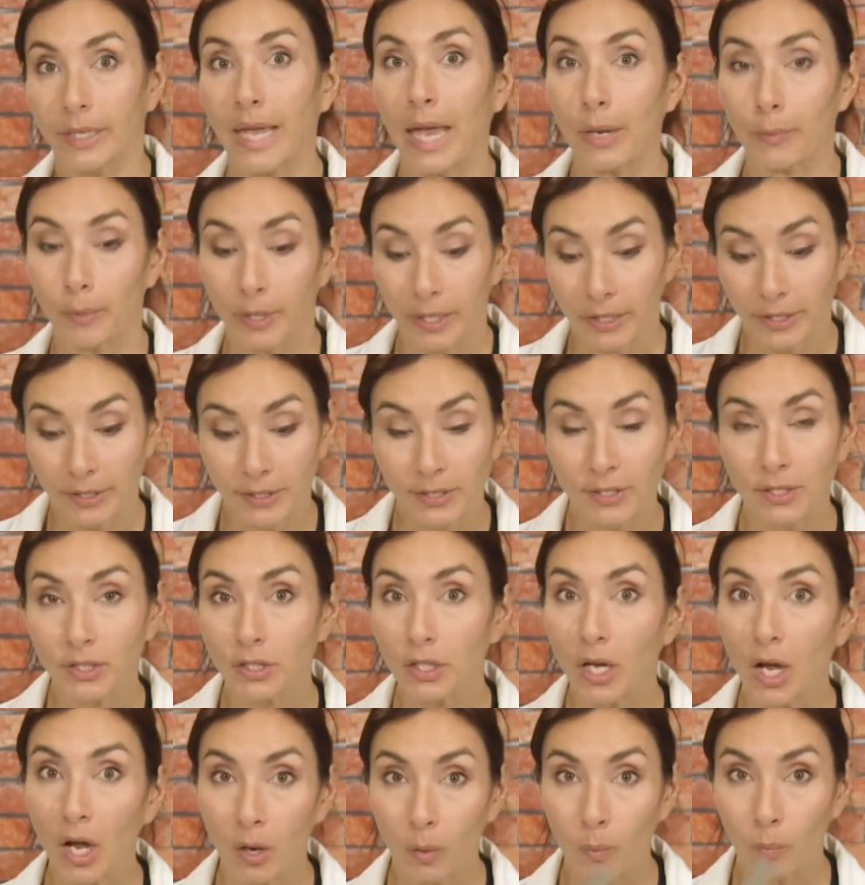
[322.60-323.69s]
Okay, we're going to
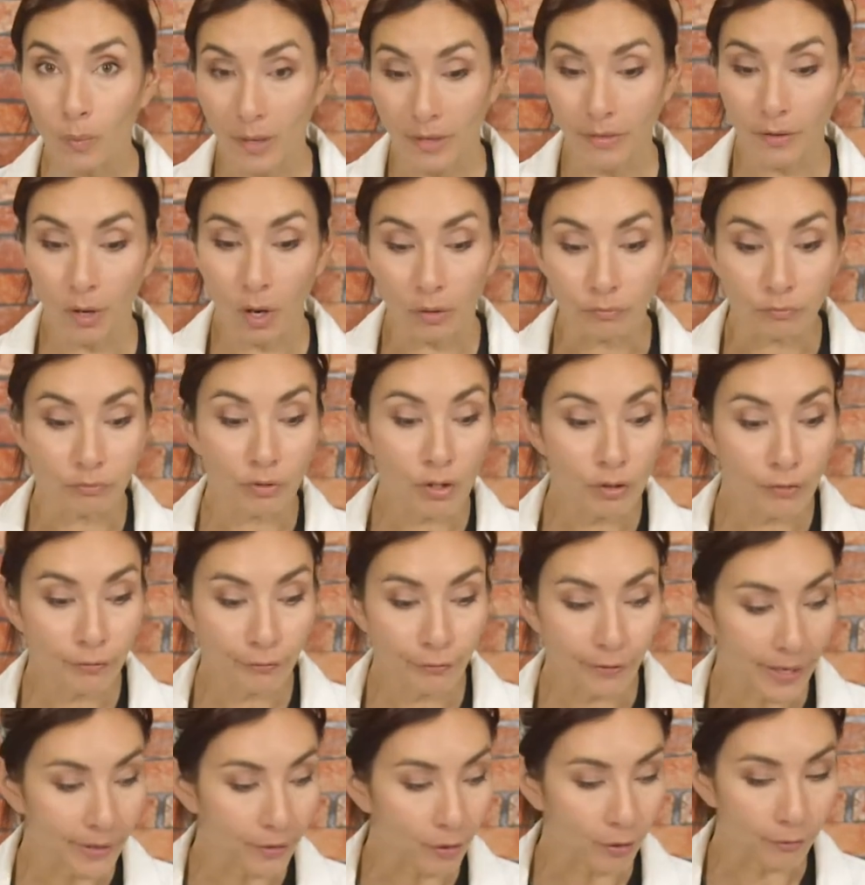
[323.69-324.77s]
start with our
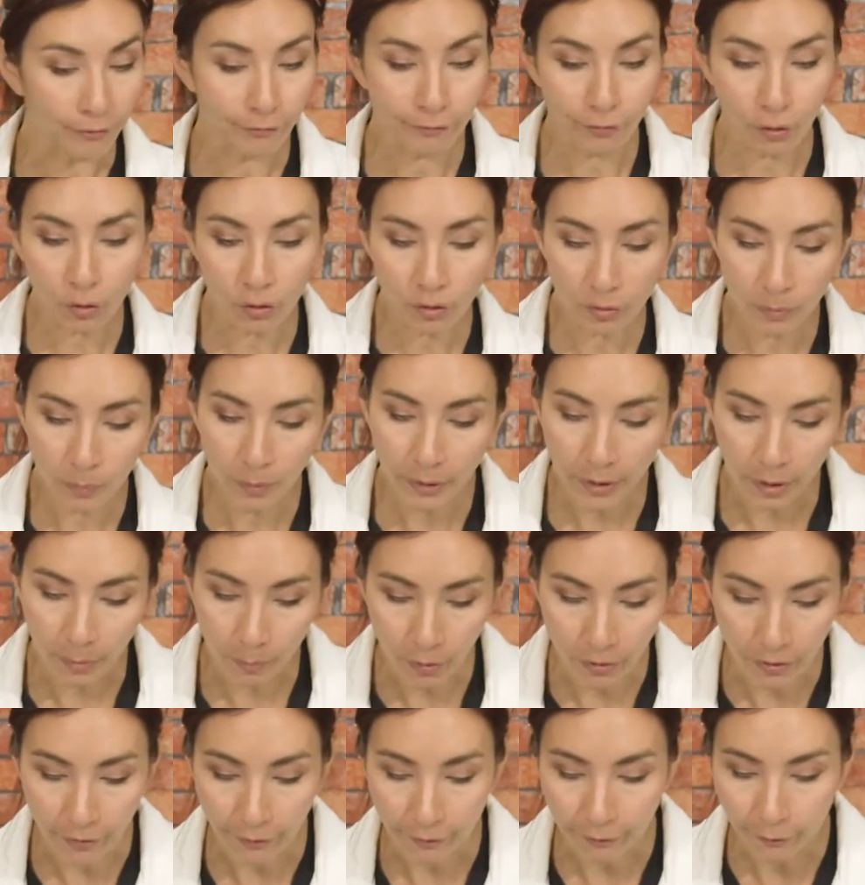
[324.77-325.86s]
roof and our floor. We're going to
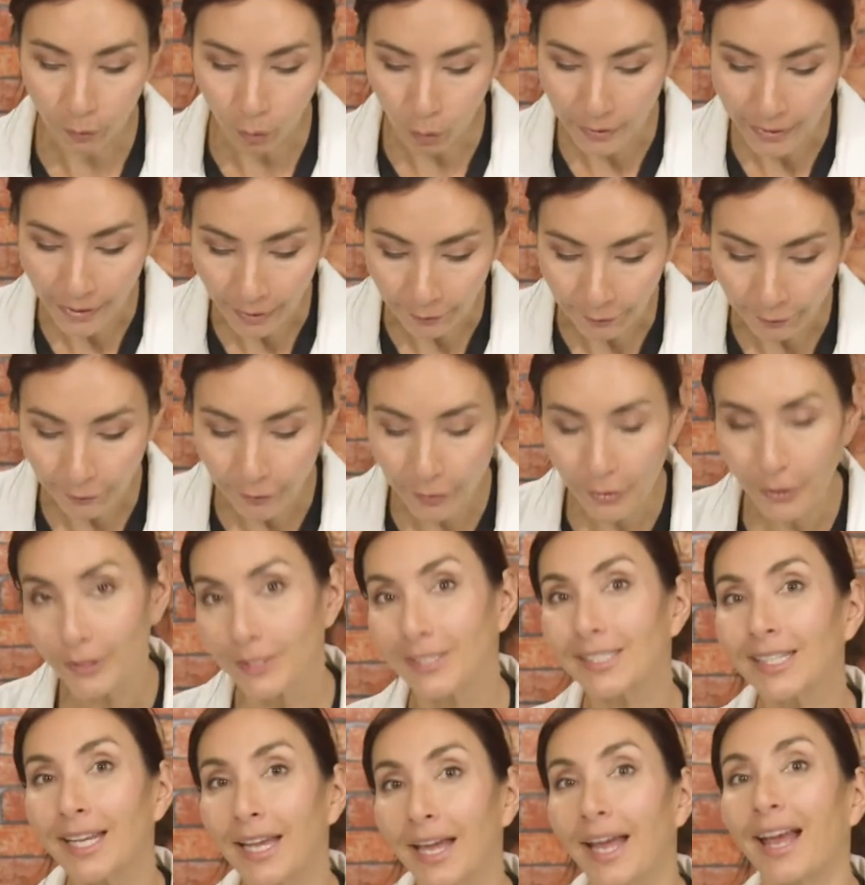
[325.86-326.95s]
put the floor down
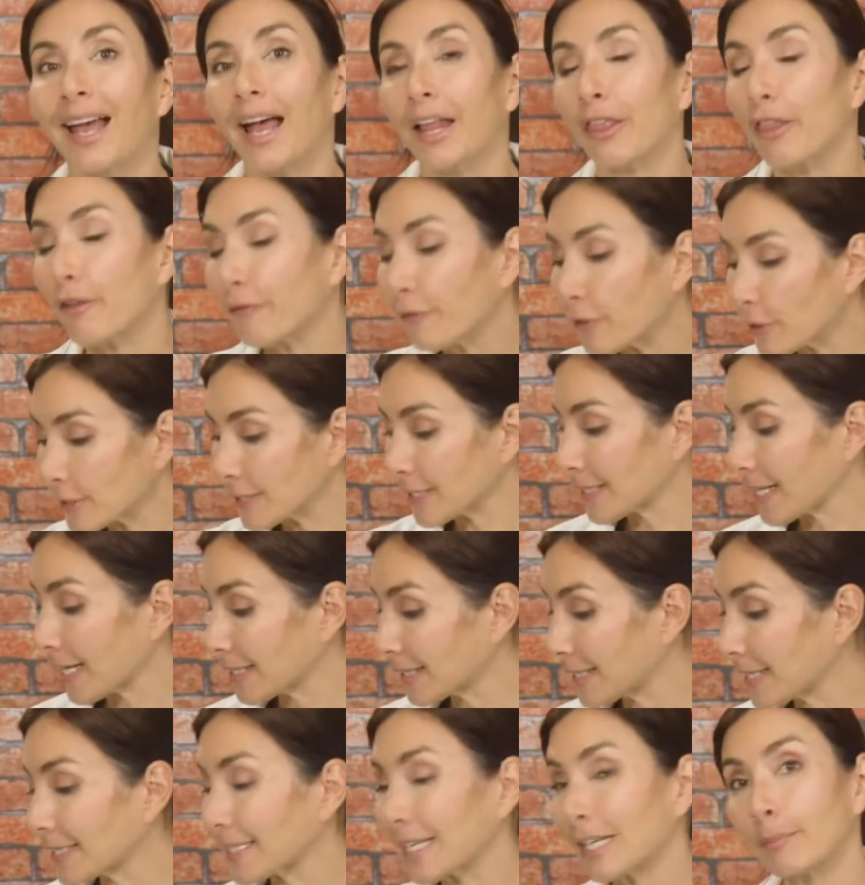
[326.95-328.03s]
first. And the first
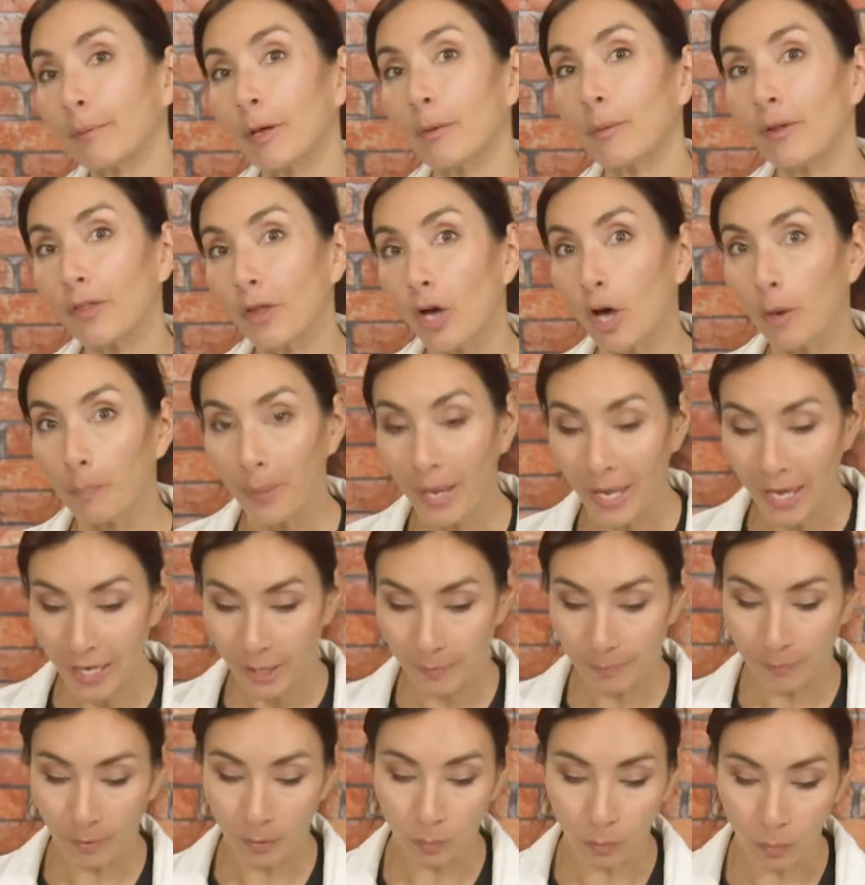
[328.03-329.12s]
test is going to be with our
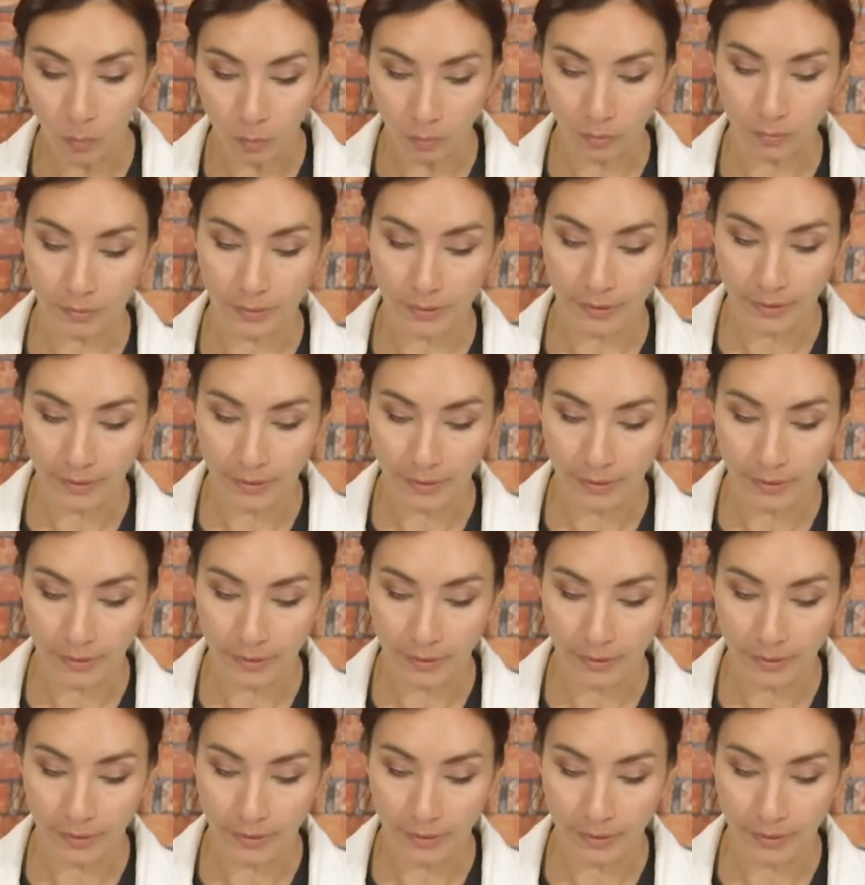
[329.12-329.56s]
paper walls.